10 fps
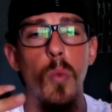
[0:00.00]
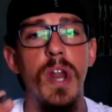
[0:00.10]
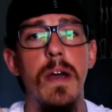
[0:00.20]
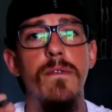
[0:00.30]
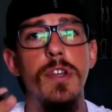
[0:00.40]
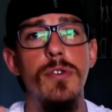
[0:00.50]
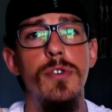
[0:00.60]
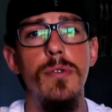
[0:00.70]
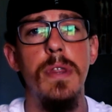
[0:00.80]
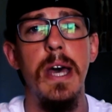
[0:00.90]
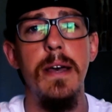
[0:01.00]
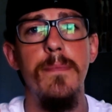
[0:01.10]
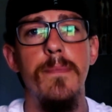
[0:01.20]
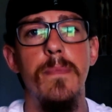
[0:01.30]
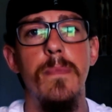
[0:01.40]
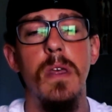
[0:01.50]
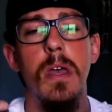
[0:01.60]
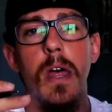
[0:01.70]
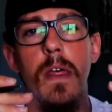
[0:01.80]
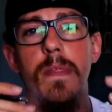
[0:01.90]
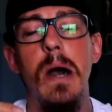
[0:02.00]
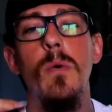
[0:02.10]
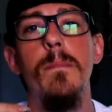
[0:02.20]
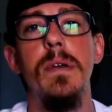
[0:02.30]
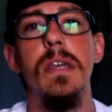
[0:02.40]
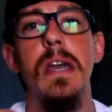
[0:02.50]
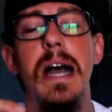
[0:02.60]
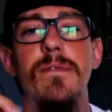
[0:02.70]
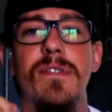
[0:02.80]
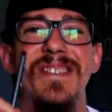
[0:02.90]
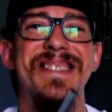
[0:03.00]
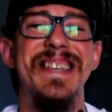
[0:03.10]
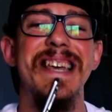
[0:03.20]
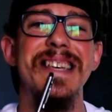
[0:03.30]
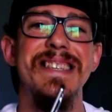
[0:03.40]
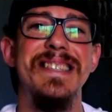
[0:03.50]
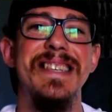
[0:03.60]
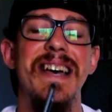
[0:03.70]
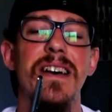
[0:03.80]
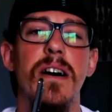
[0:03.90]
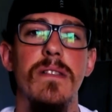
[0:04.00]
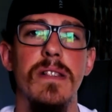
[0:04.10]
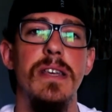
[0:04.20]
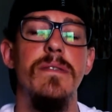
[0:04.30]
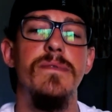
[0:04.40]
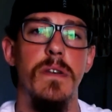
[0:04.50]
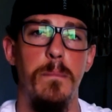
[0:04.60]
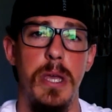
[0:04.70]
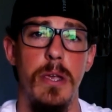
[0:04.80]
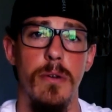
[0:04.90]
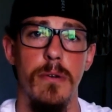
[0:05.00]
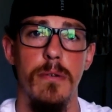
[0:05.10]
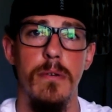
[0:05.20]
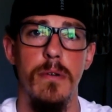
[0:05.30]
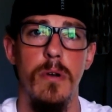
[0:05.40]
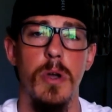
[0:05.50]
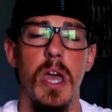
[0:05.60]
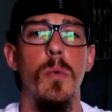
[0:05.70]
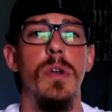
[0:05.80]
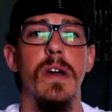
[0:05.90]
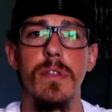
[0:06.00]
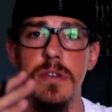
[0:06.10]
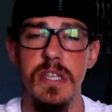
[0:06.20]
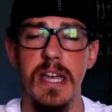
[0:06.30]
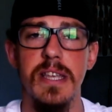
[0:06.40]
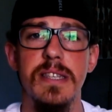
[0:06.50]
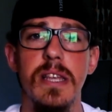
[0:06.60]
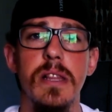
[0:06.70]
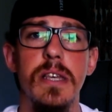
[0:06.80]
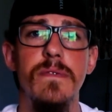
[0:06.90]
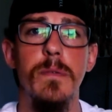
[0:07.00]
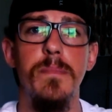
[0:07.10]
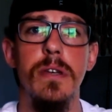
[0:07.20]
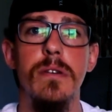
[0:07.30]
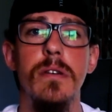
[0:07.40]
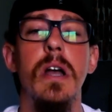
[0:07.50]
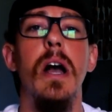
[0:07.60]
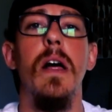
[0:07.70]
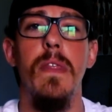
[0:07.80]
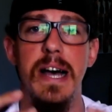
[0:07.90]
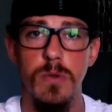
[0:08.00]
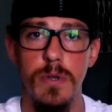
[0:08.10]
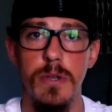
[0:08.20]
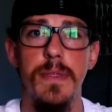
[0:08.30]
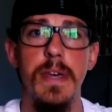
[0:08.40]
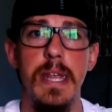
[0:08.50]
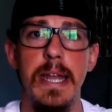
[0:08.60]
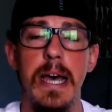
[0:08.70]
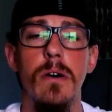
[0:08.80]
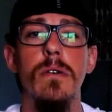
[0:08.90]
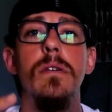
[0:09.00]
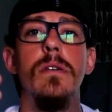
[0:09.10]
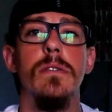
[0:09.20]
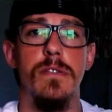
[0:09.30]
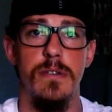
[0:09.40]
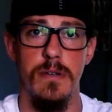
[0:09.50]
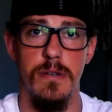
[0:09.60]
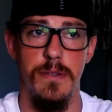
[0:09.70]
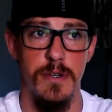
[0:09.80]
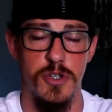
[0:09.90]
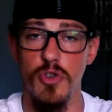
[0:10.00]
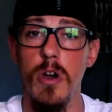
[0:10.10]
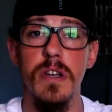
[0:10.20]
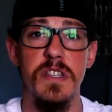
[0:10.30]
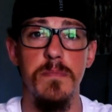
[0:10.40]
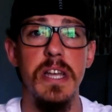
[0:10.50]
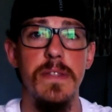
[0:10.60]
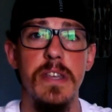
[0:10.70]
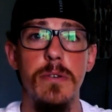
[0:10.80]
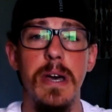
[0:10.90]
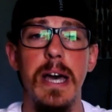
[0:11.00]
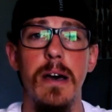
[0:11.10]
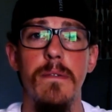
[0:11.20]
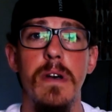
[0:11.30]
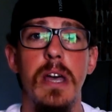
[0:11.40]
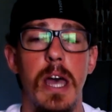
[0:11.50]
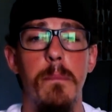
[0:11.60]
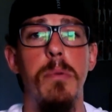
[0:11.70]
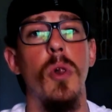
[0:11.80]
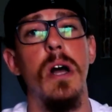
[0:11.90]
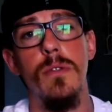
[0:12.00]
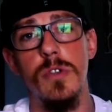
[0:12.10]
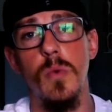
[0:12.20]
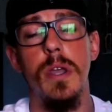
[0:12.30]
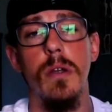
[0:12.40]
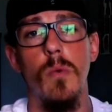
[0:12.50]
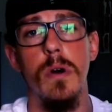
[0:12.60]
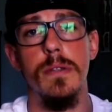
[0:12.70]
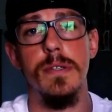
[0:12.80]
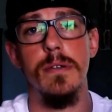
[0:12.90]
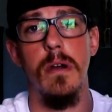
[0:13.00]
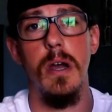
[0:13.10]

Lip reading: And whenever you do that, that will be after the second set of leaves appear. Okay, whenever those second set of leaves appear, that's when you'll thin it out to the strongest plant that you have and pull out those weaker ones, all